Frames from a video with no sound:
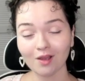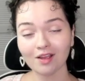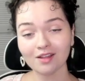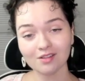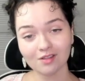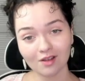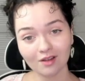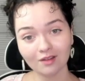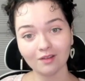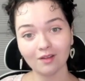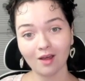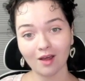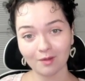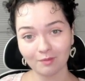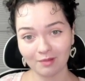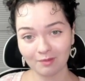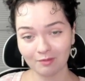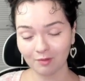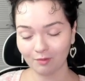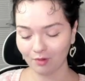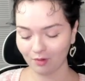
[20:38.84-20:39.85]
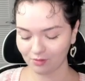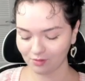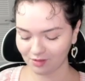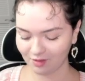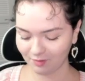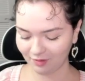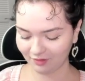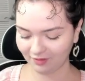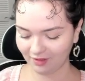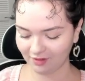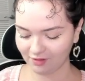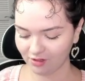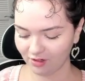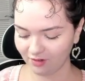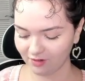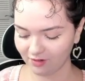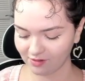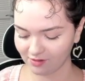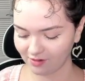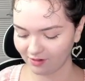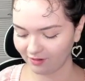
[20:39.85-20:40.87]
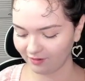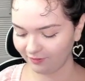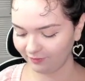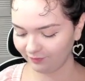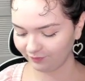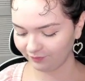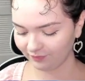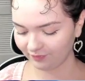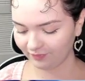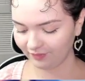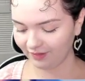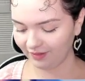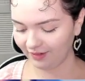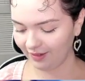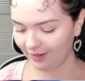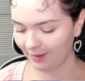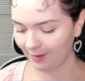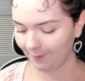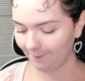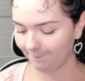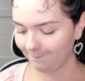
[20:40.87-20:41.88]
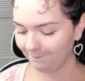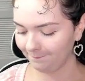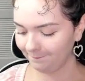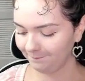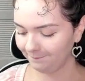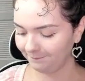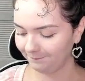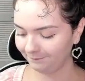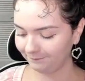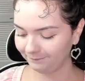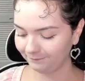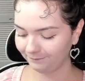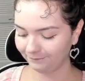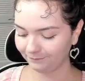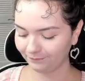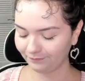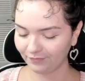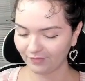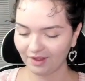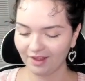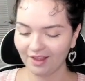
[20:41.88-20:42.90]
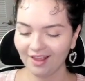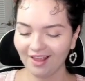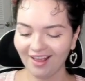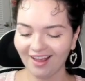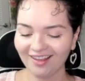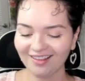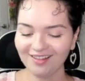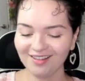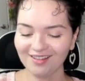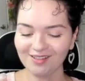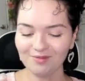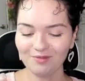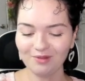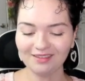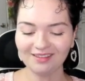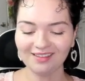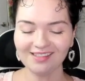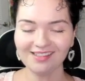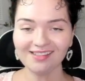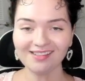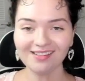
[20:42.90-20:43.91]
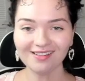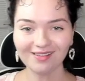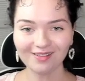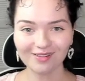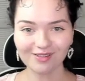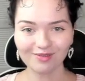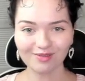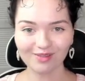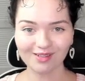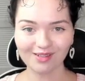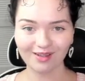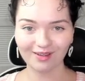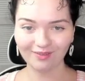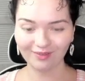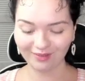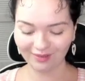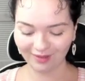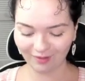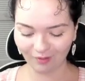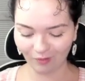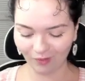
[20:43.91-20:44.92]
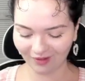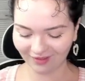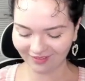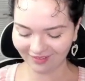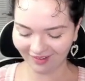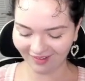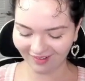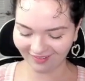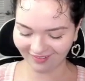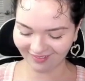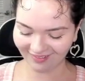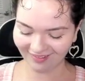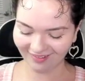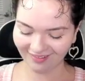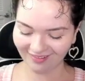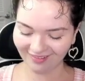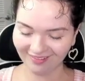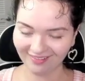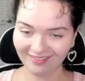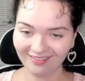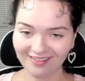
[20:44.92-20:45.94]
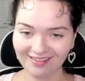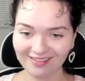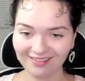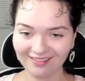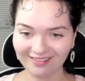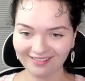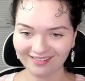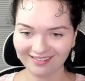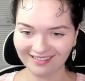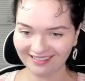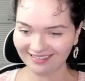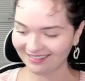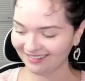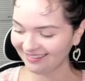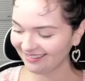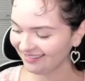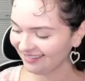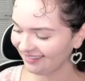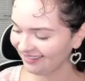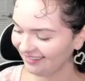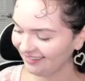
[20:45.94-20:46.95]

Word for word: I saw a lot of people posting about that Charizard. Hmm. I think someone listed theirs for sale for like one dollar. I think that's hilarious.